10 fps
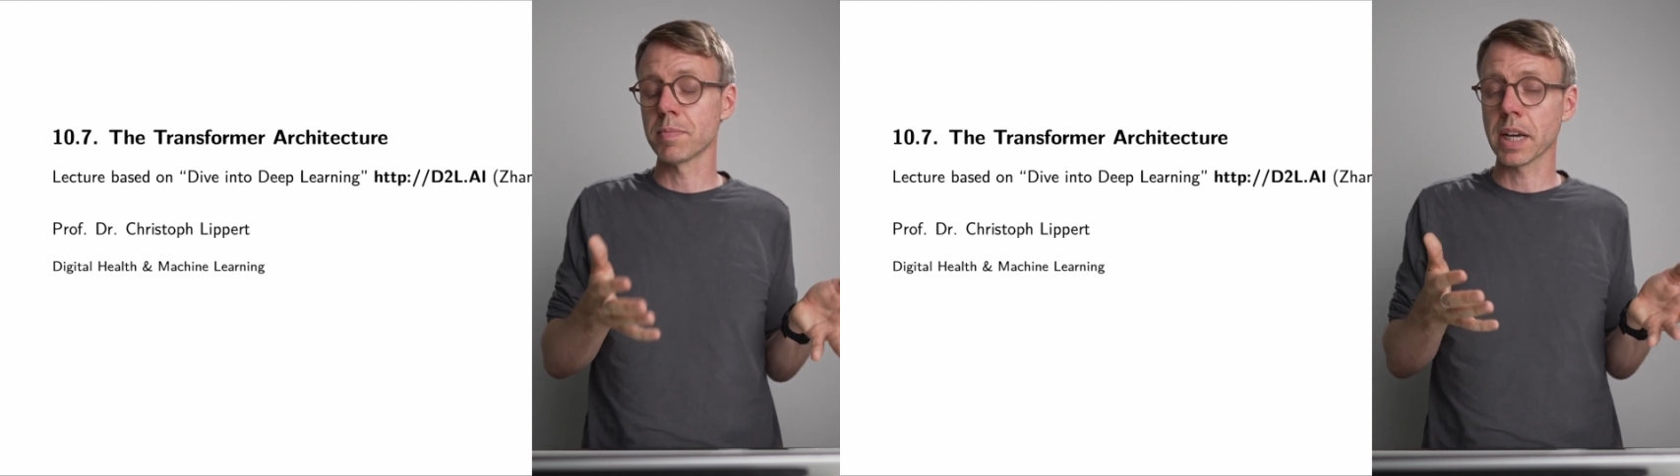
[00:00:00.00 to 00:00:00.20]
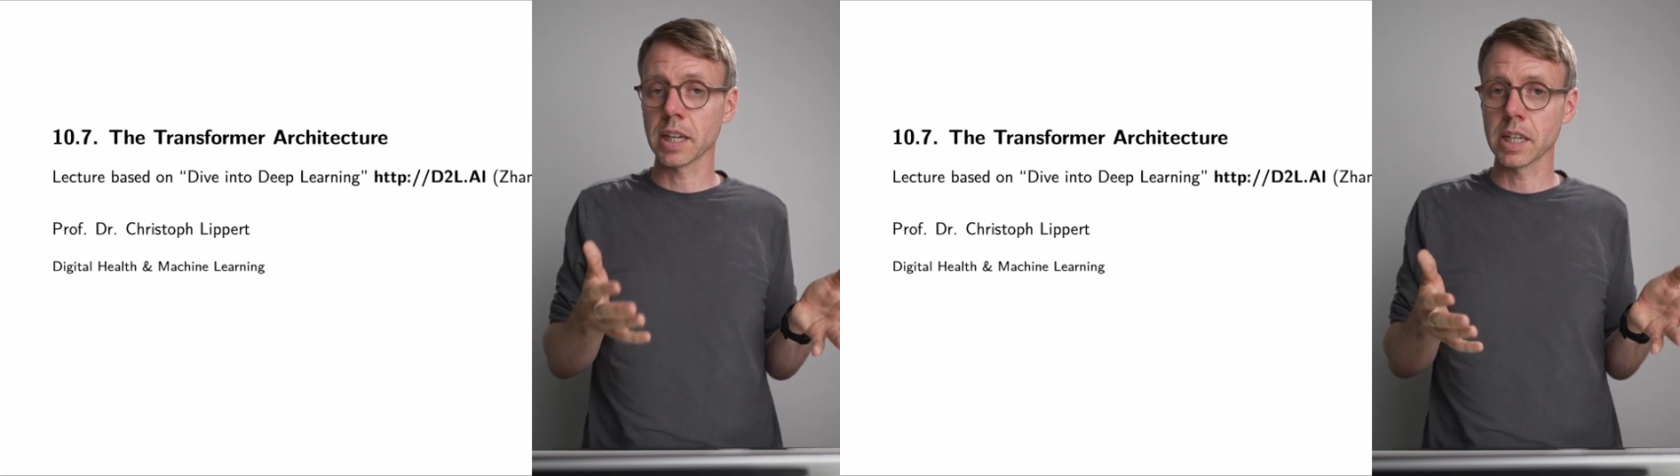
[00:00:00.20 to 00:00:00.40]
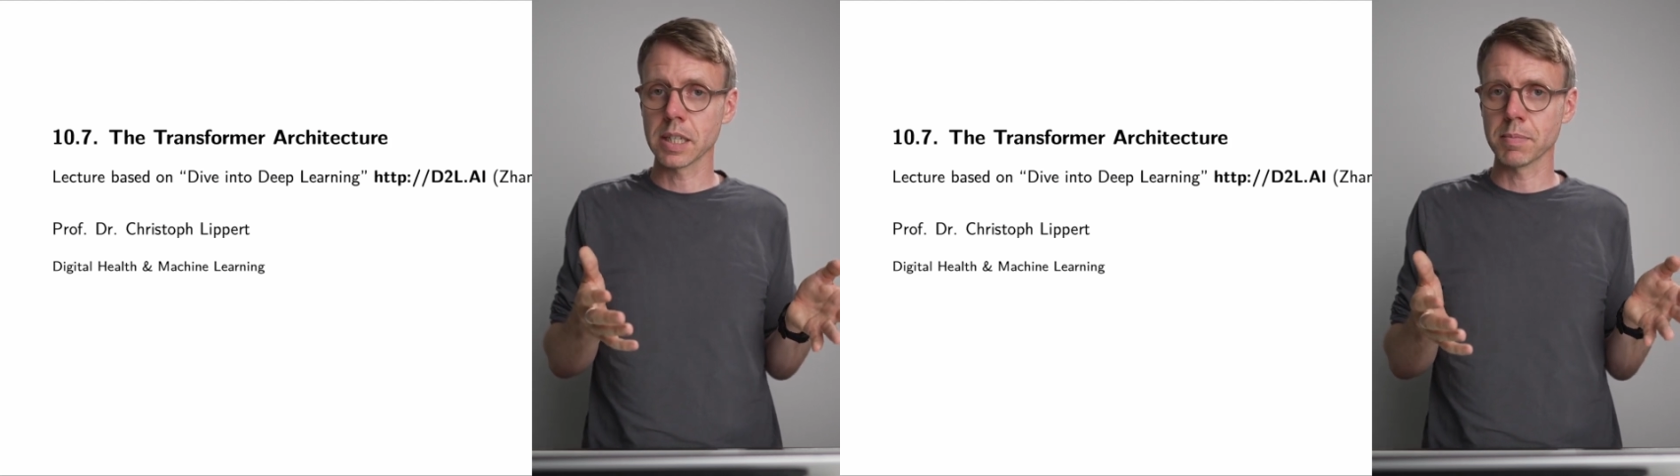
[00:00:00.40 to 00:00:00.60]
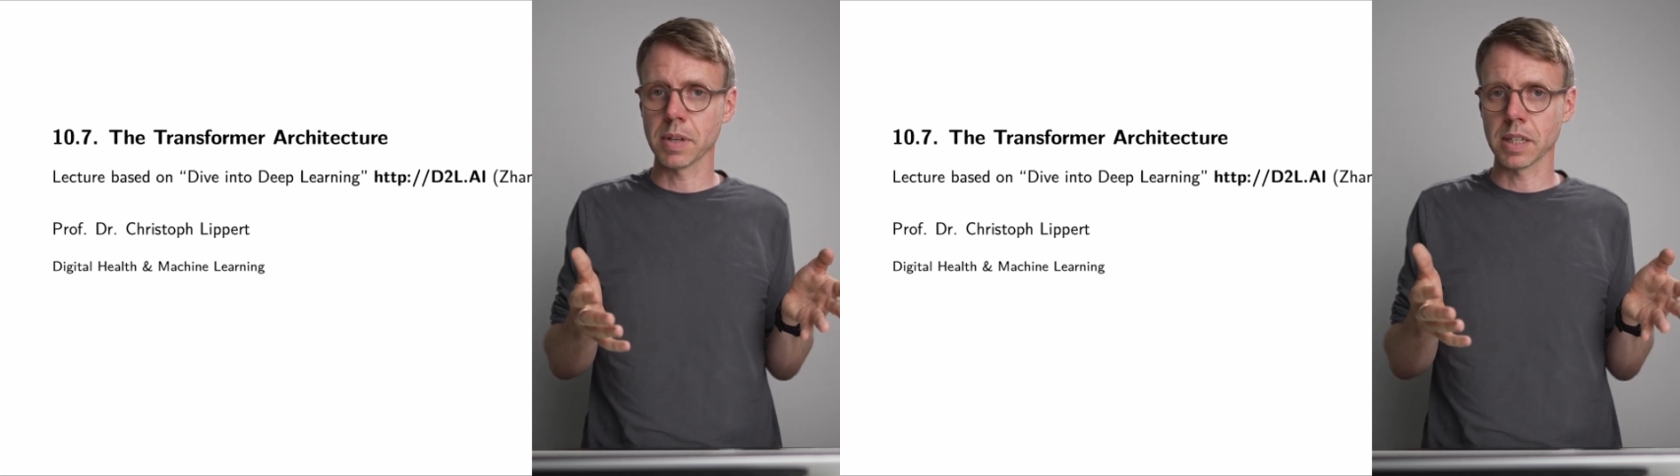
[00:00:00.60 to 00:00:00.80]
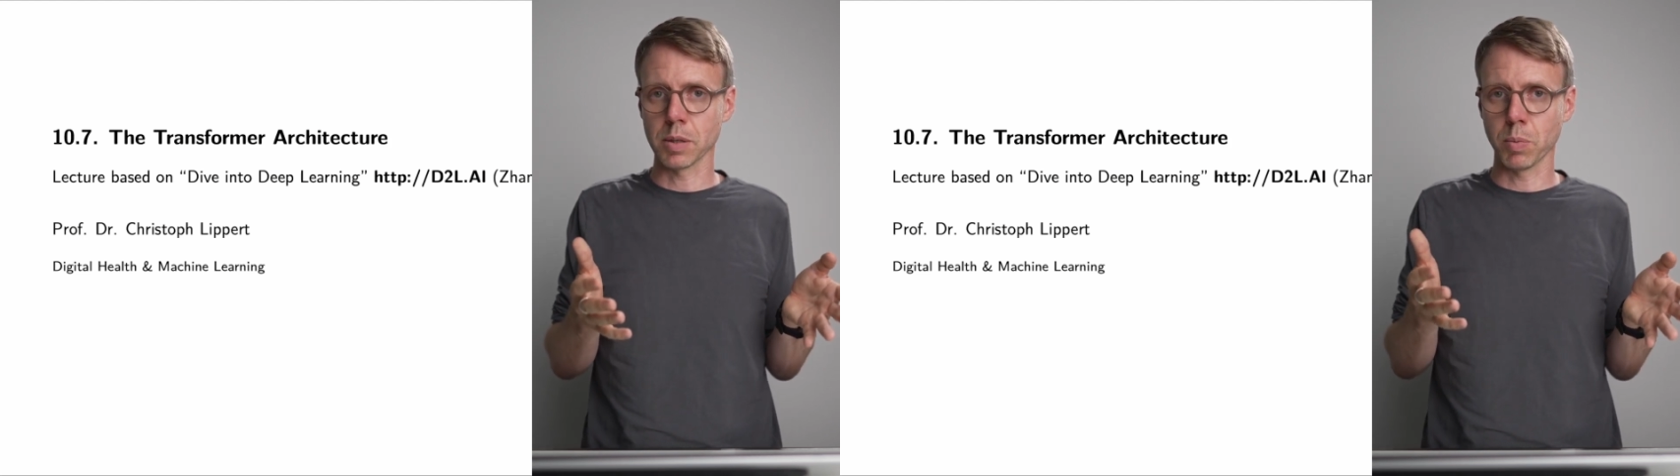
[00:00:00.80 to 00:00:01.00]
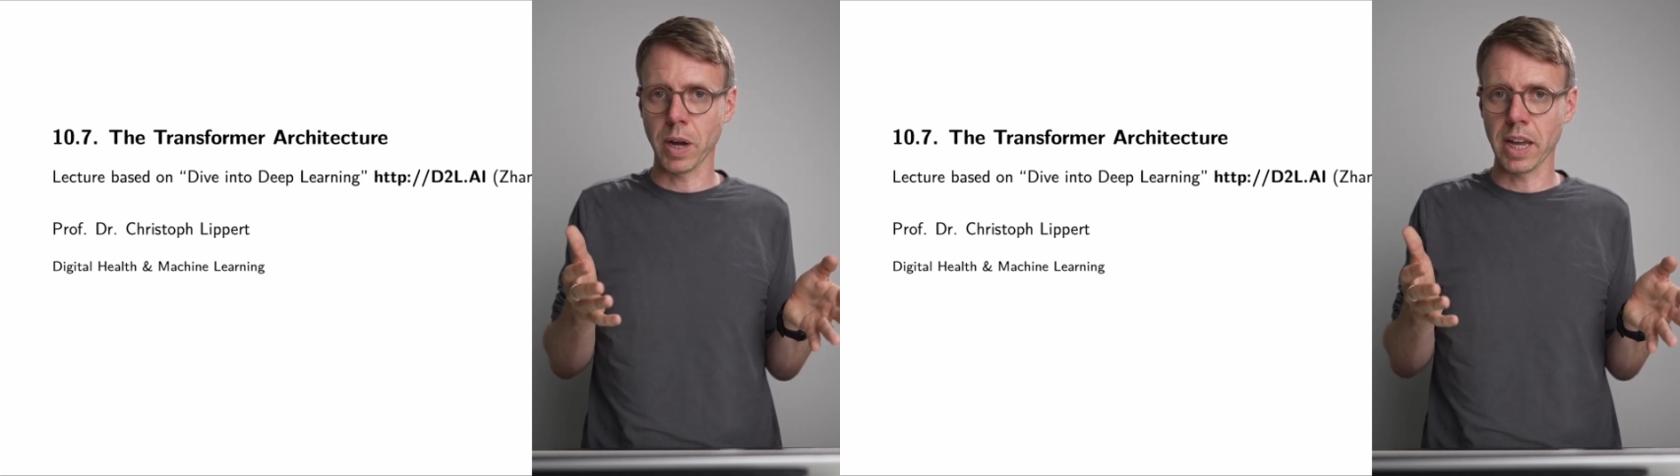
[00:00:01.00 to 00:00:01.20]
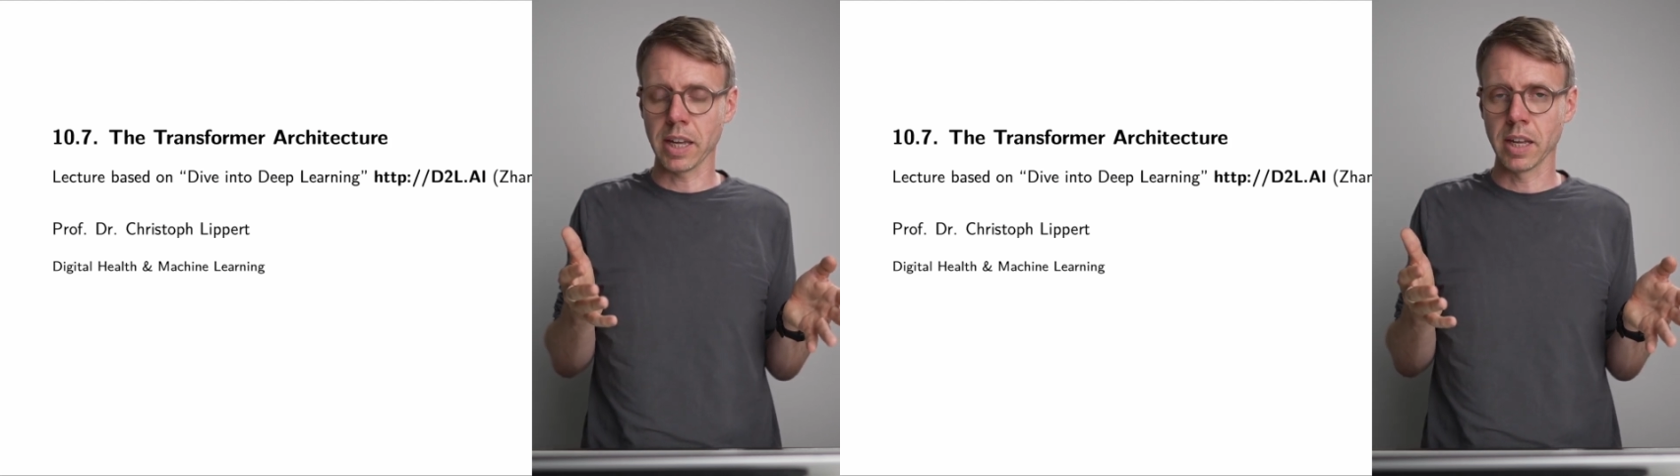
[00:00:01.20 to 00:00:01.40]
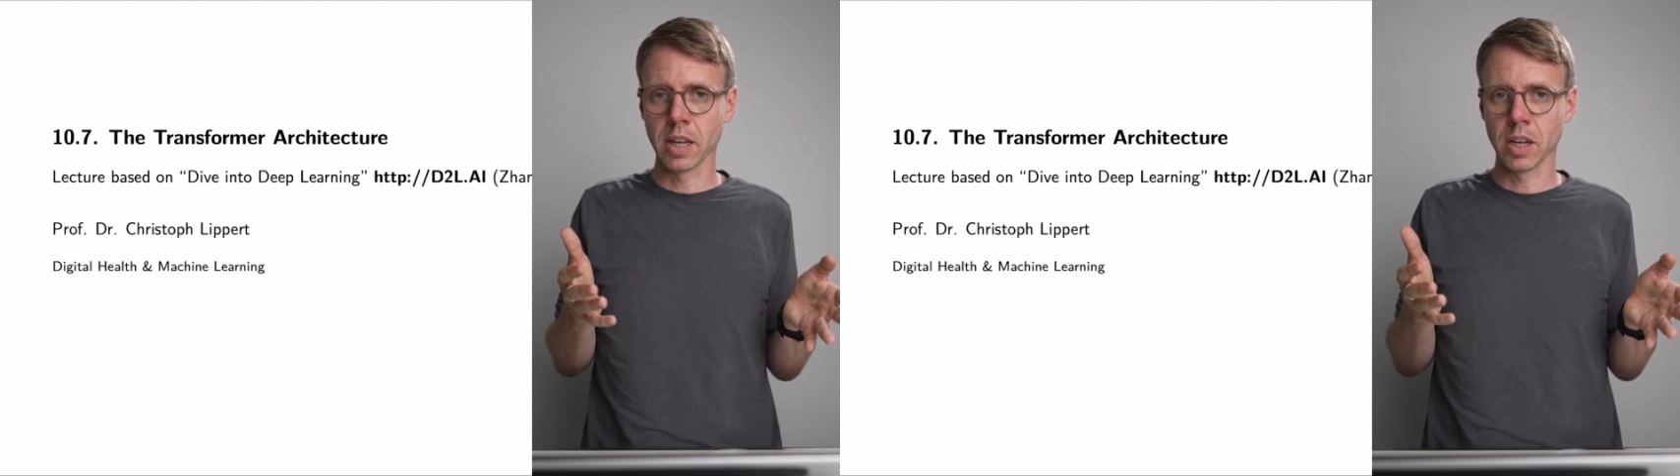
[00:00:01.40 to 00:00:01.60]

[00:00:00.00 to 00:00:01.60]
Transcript: mechanism as a way